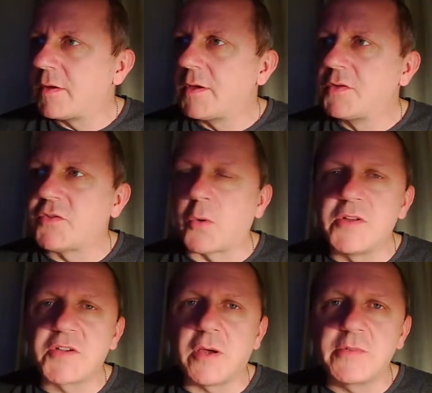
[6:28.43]
Tony's
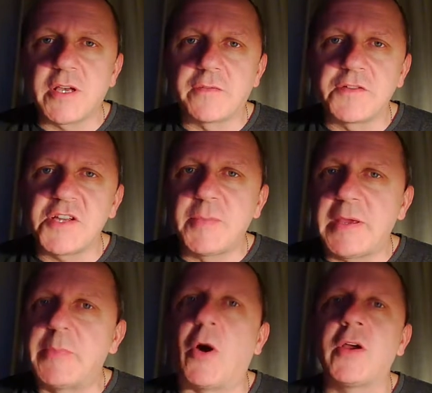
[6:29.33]
got himself a
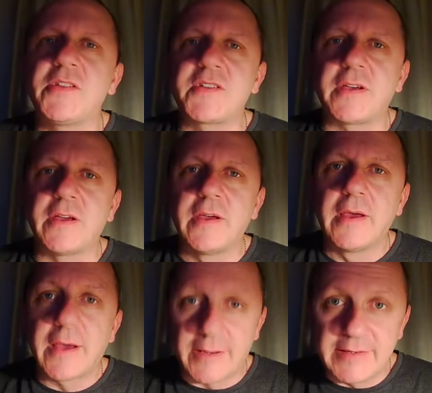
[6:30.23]
GP pointer.
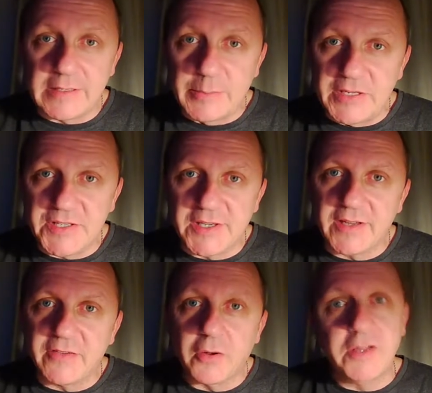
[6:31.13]
Handy little piece of kit,
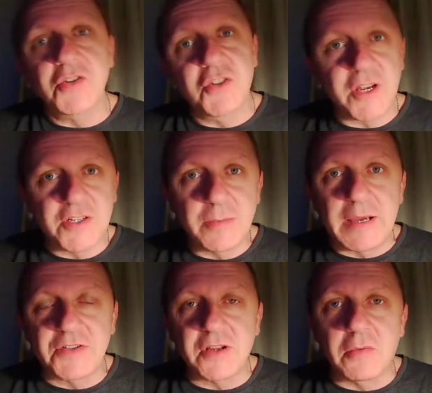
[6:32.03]
Tony. I just changed the
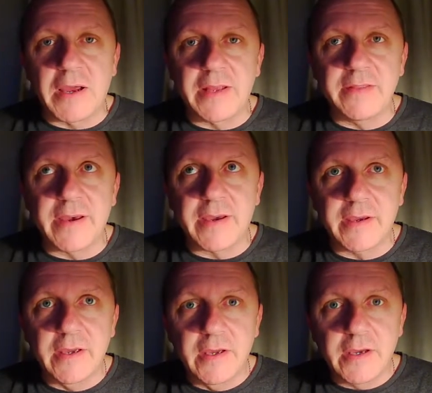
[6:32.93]
battery on mine there
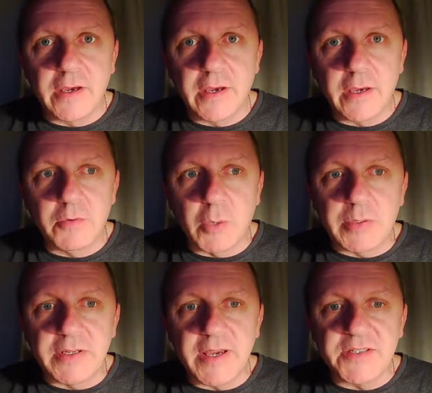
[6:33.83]
a couple
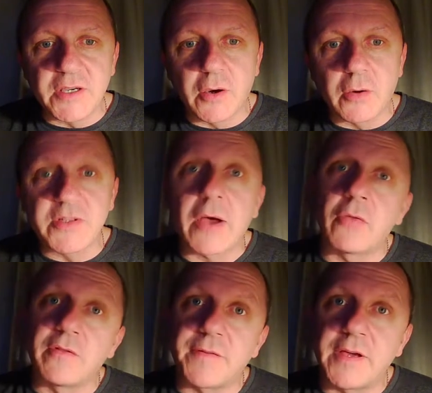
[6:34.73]
of days ago. I was out on
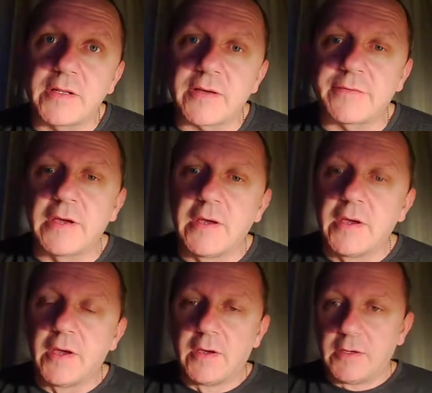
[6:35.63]
the field.
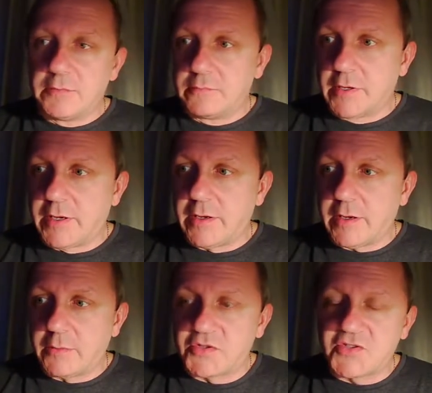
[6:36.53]
I
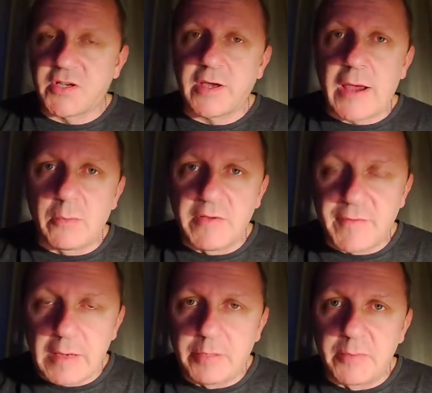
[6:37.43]
was out on my
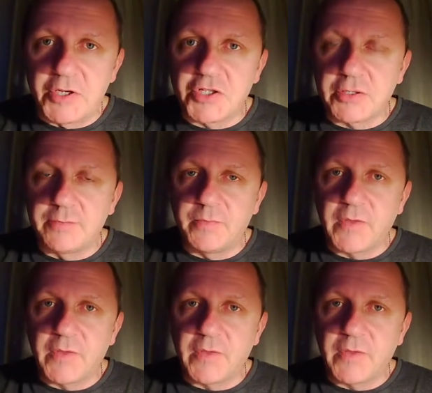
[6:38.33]
farm permission.